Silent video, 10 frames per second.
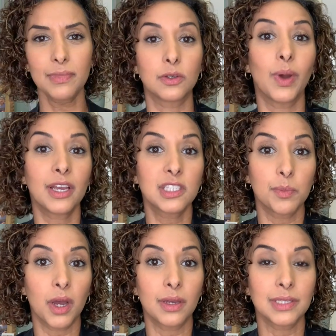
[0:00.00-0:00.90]
So
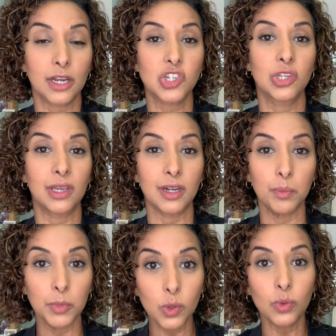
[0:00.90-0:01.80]
eczema is actually an
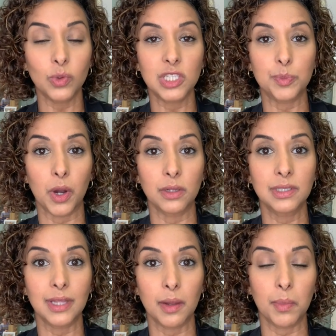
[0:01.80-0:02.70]
immune
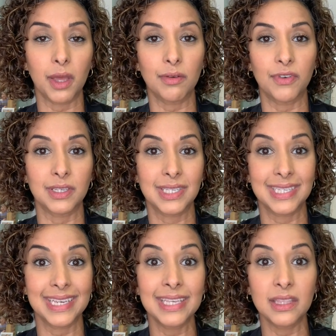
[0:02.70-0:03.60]
response that
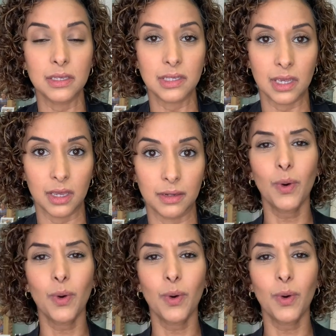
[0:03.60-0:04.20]
manifests in the skin.